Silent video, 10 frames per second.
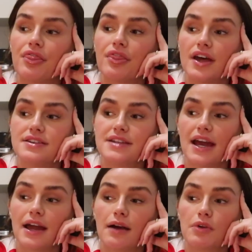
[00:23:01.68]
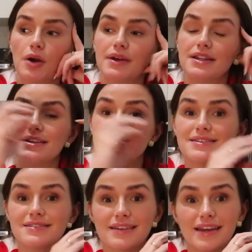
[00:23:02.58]
Thursday, I'm going
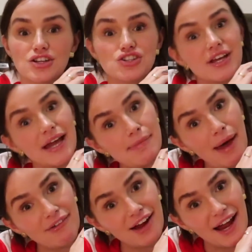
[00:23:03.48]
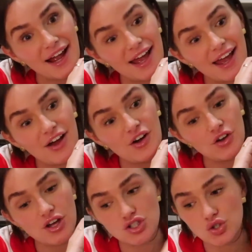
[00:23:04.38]
to see GK Barry on
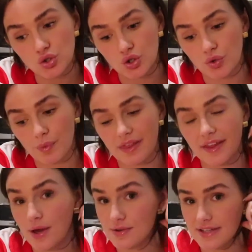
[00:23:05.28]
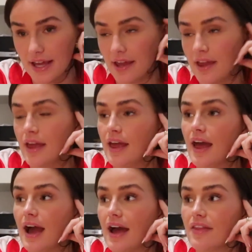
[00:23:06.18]
her tour with Kelsey.
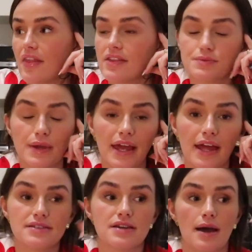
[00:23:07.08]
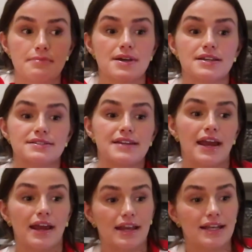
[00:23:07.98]
And then this weekend, I'm
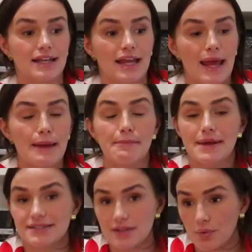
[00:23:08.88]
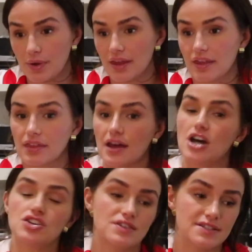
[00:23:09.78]
staying in Bicester with
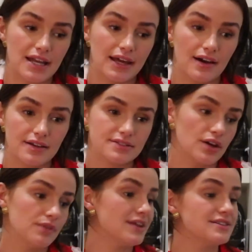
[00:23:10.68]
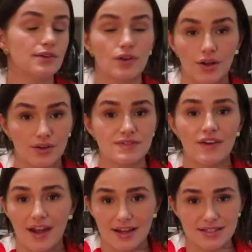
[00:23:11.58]
Aisha and Zedia. So there's a lot going on. It's
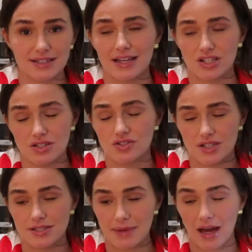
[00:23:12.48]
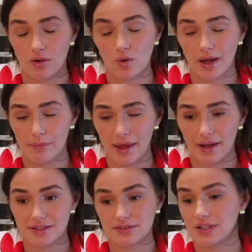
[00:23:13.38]
very hectic. It's actually stressing me out quite a
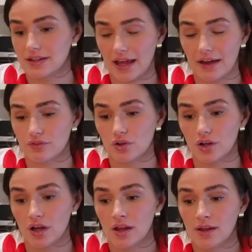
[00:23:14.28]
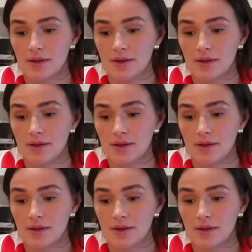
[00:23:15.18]
bit. Because in that, I've got to